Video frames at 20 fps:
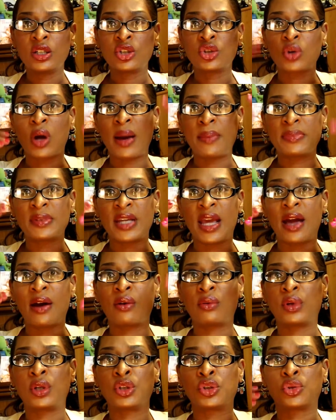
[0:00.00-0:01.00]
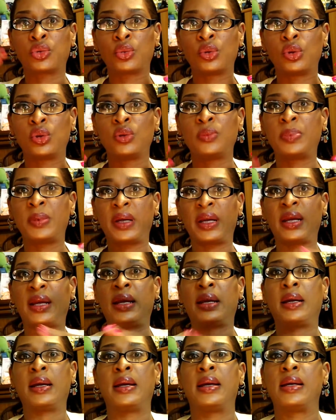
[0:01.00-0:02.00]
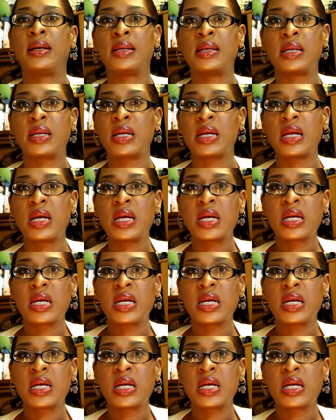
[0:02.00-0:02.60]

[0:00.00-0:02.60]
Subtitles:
drop down and droop. And,